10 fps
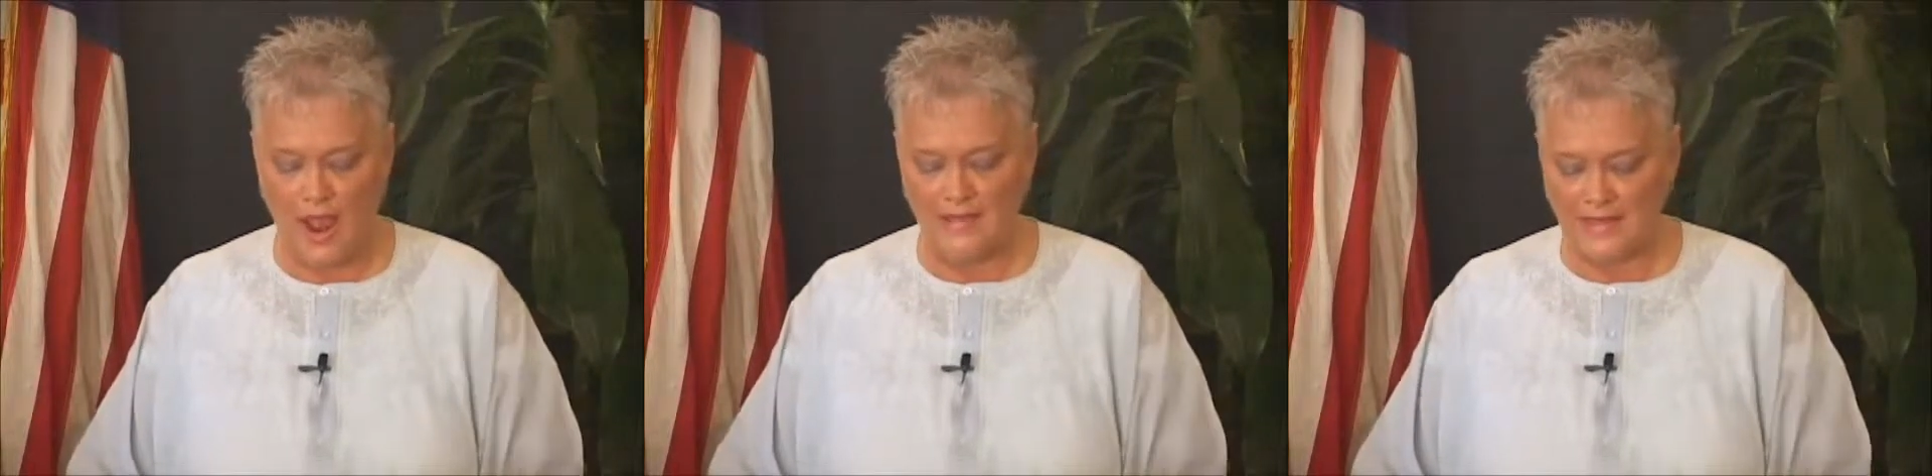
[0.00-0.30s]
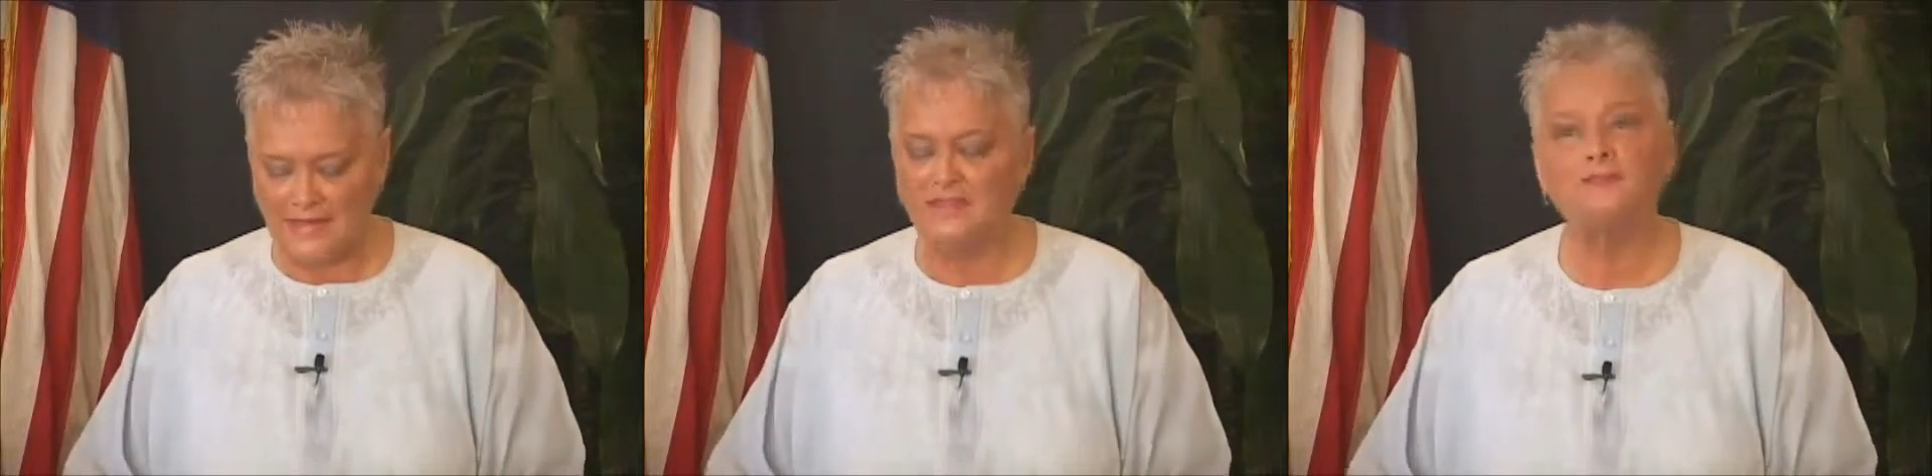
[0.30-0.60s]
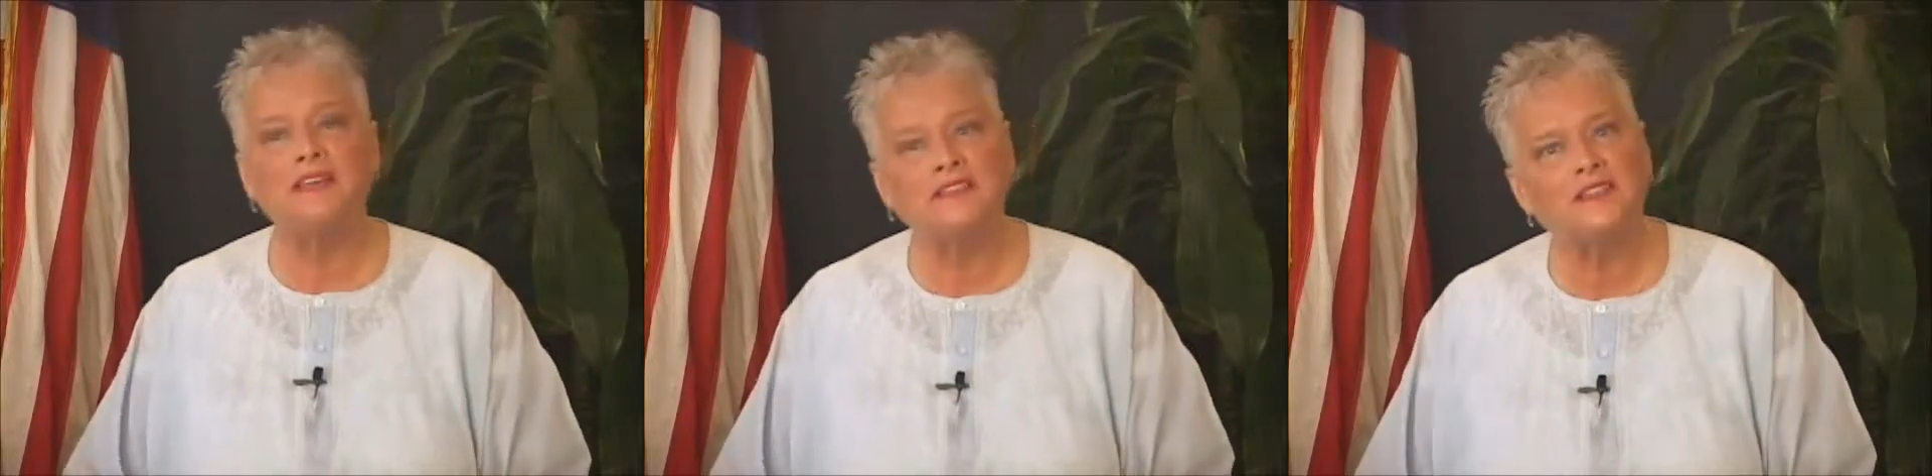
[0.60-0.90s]
I think this
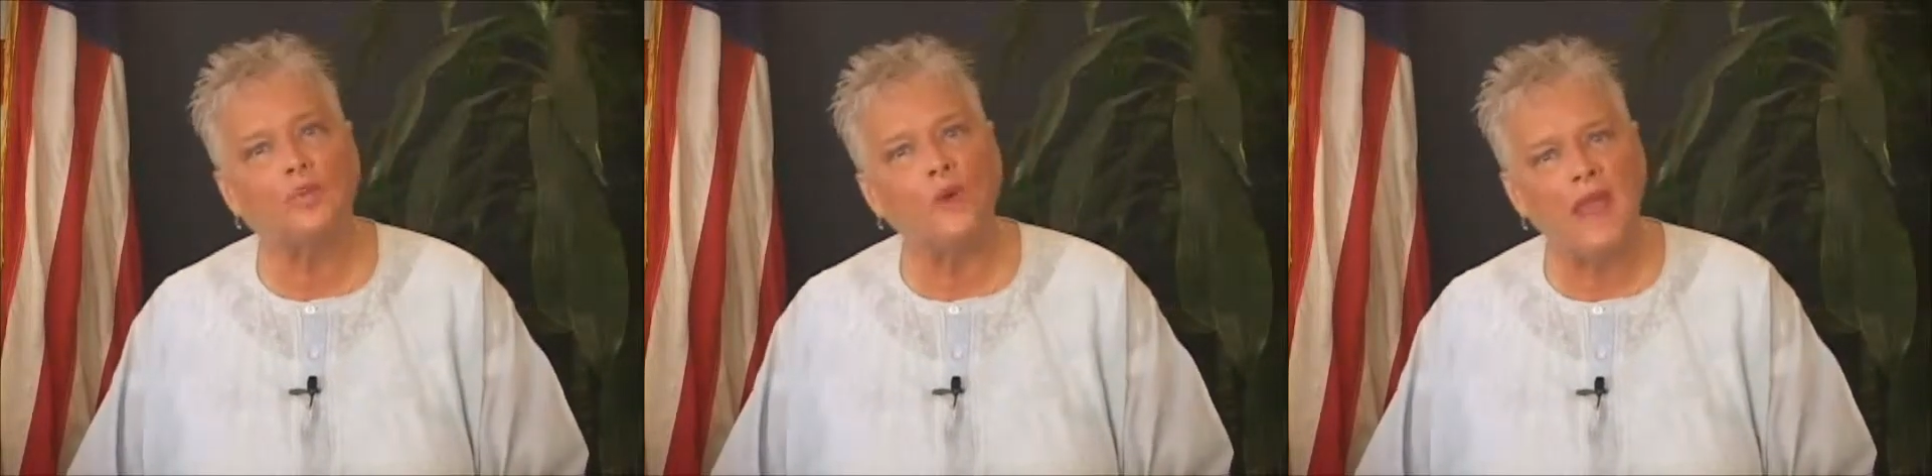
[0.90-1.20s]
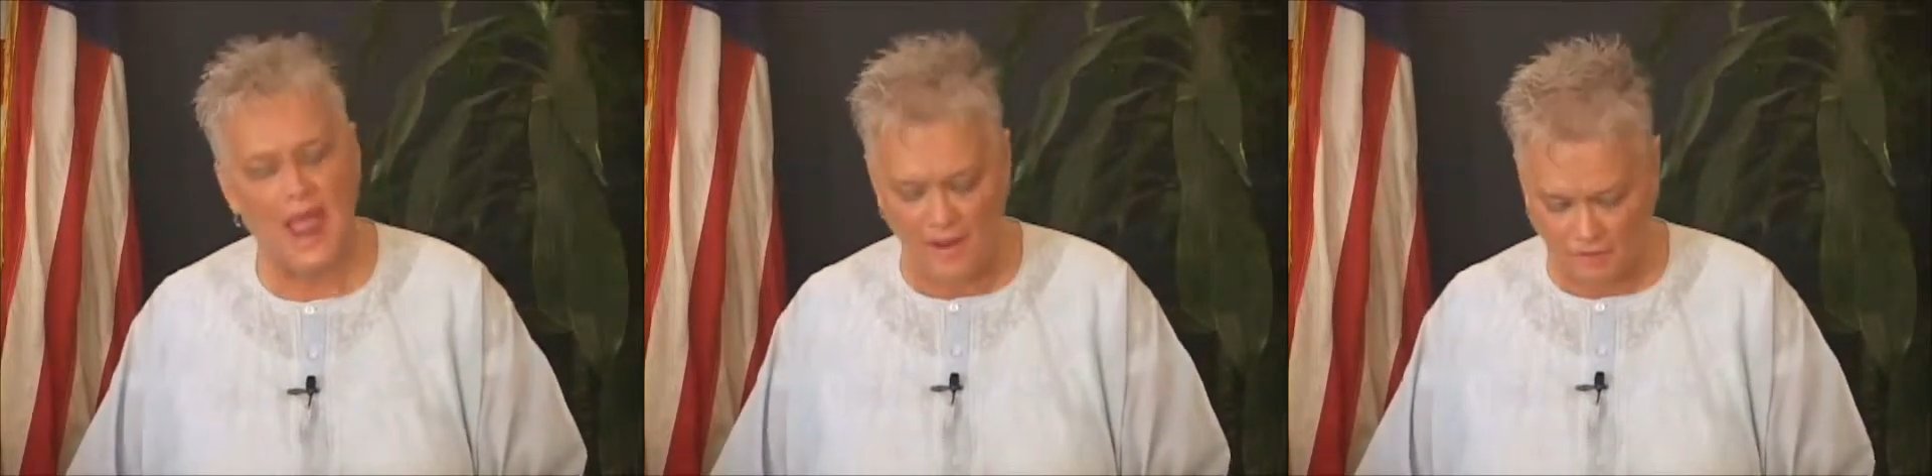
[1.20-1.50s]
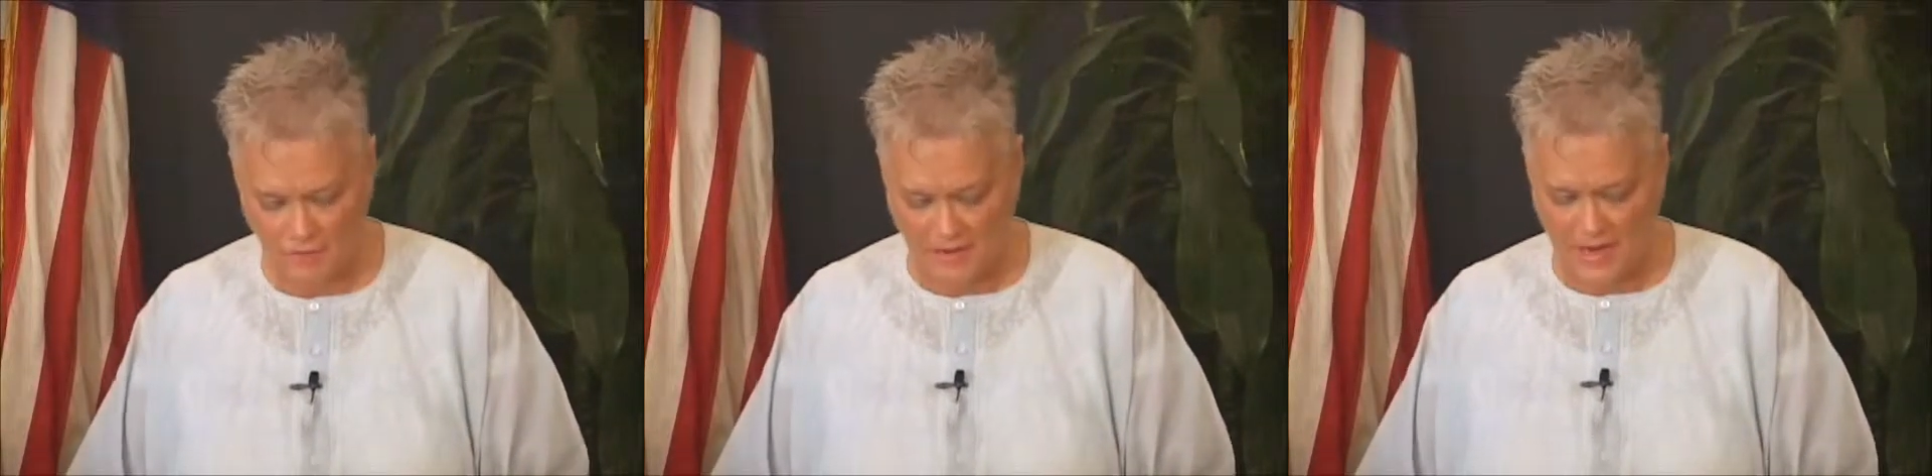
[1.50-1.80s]
means that we have
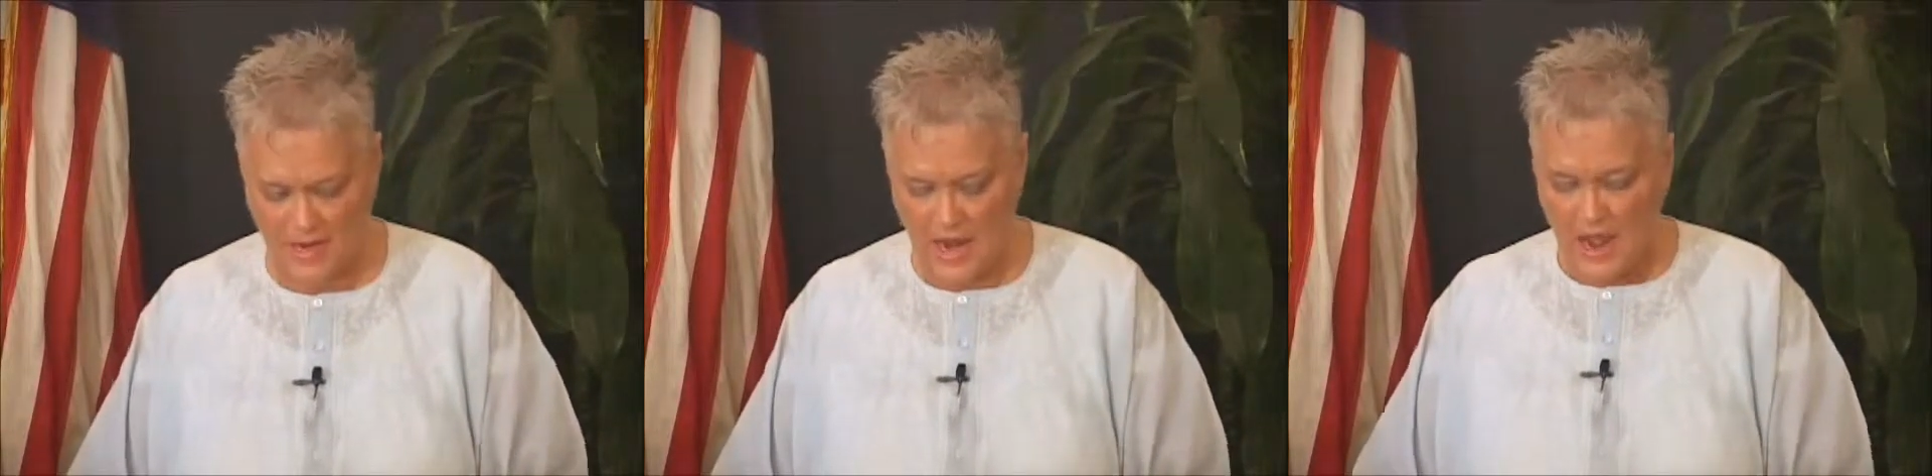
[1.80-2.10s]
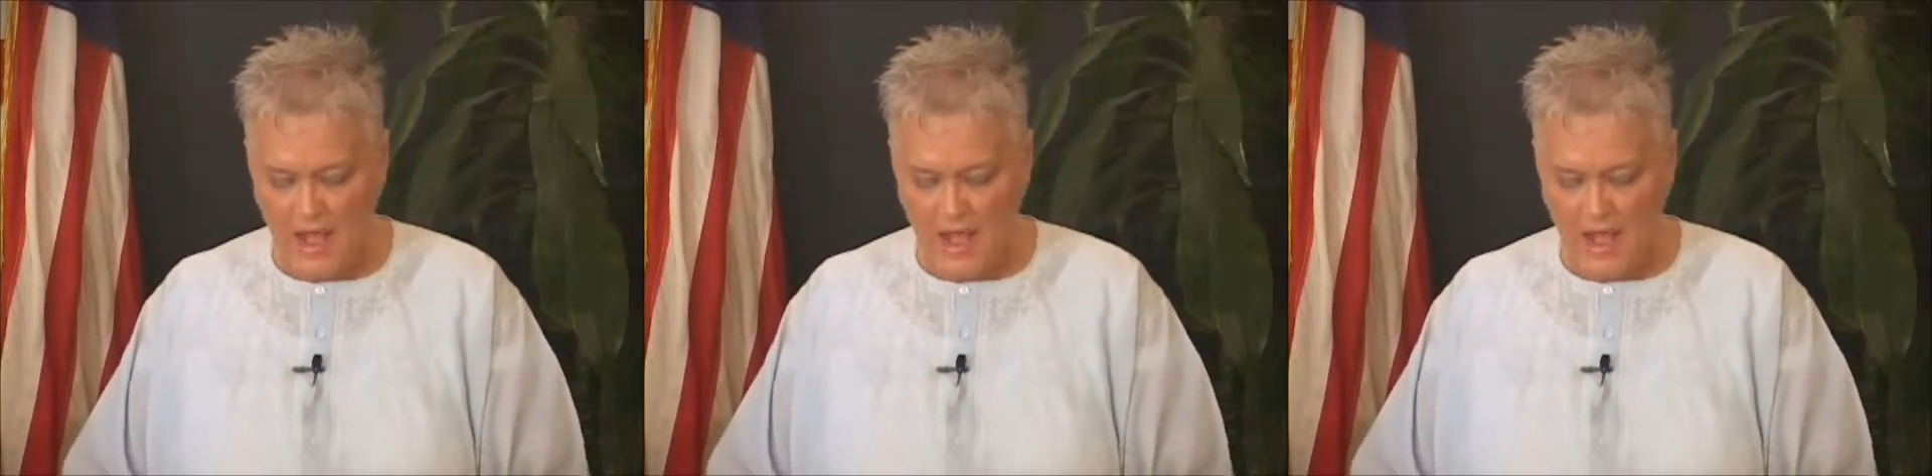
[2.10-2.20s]
to be